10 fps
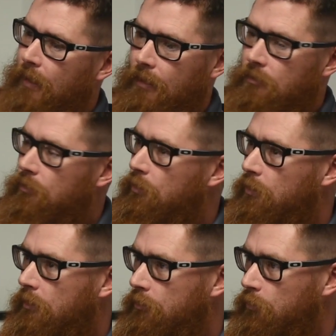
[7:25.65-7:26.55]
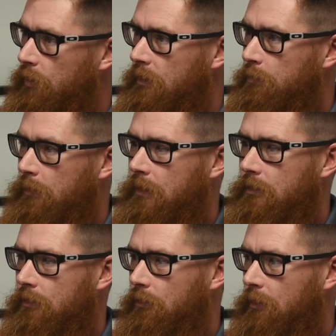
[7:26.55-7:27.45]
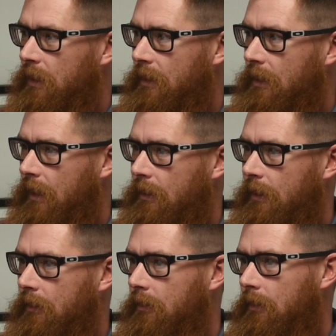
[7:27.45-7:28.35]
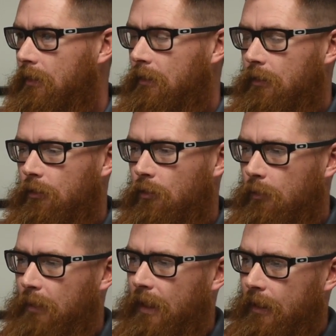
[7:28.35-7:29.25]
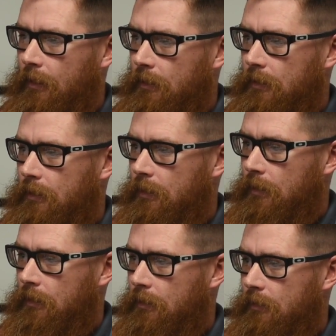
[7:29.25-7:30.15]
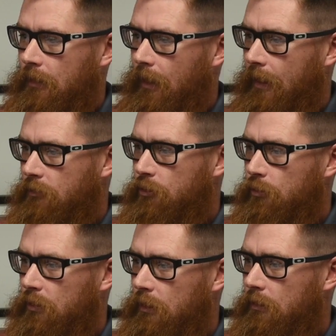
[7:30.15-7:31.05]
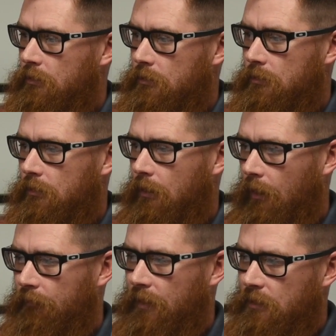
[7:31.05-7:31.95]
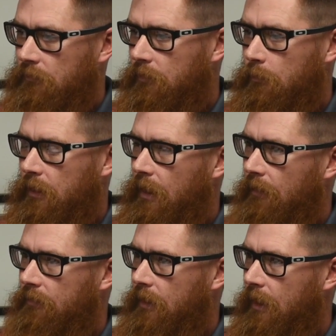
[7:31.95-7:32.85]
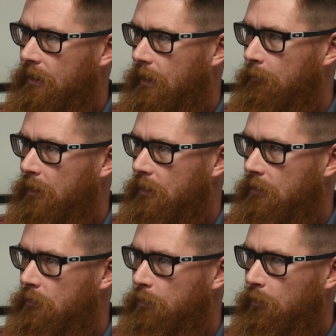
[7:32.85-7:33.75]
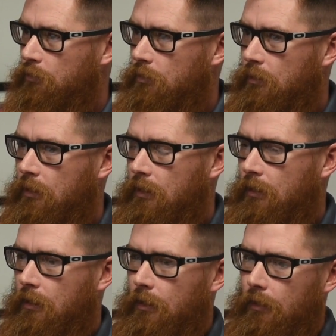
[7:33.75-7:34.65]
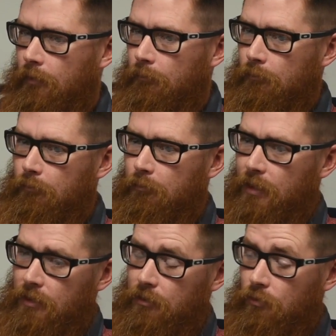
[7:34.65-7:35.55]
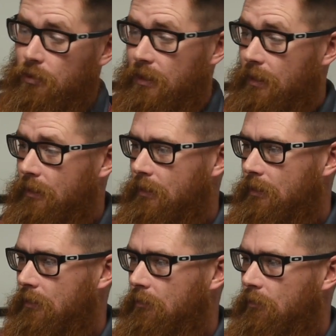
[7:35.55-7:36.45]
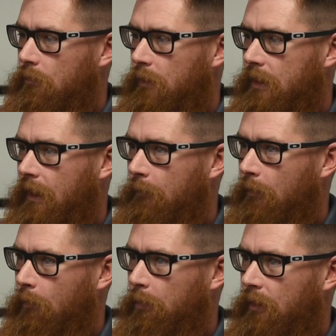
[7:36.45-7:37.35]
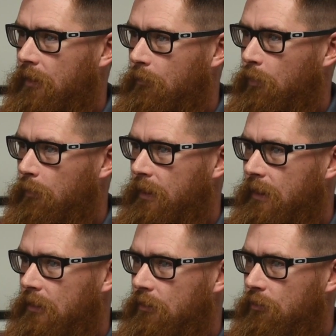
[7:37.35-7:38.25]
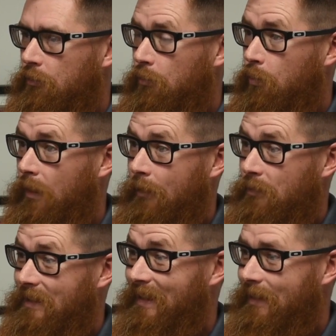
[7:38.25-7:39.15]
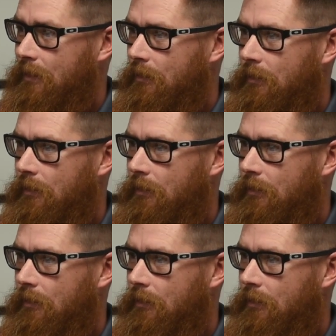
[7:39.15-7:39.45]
execute our squeeze plays, and that, I think, you look back at the last 2 years, offensively, we haven't had that big explosion. But as you said, we came up and did what we needed to do when it was needed.